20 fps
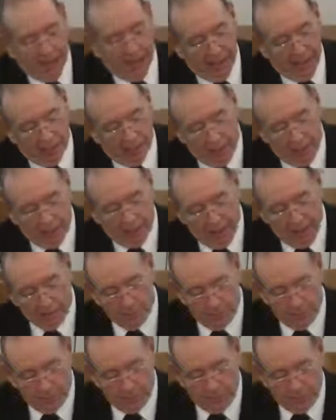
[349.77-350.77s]
it
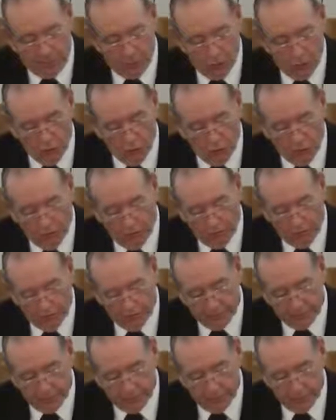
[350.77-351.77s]
becomes a fuel
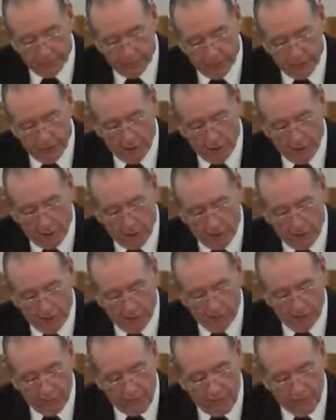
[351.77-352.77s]
that can be
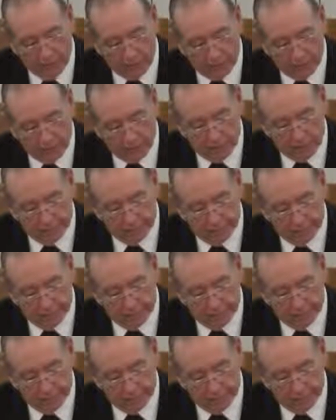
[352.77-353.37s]
quite volatile.